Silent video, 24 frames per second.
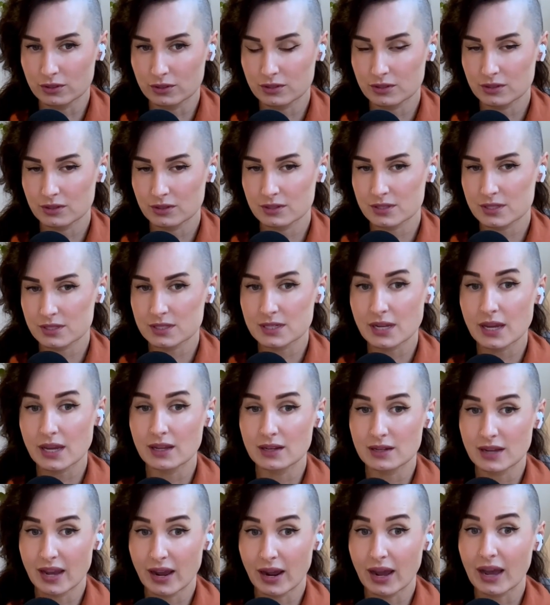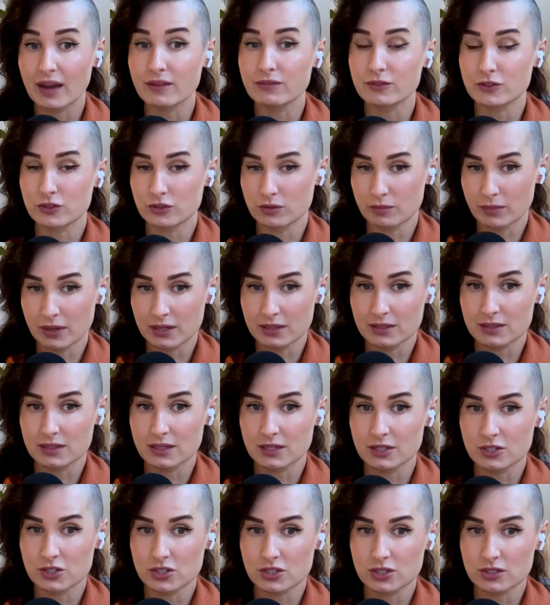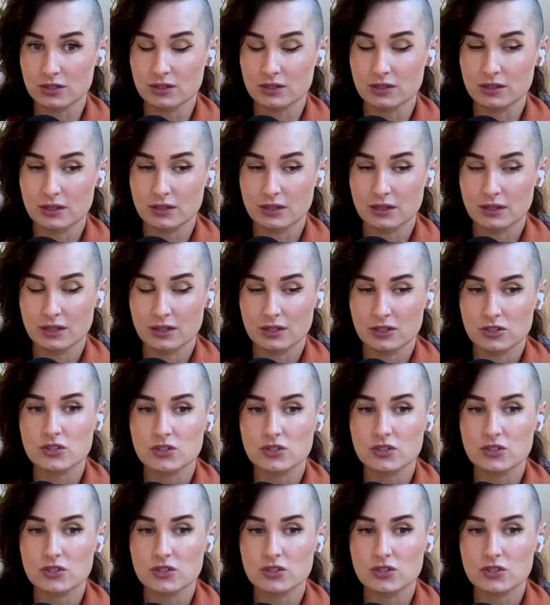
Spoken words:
state after meditation. Just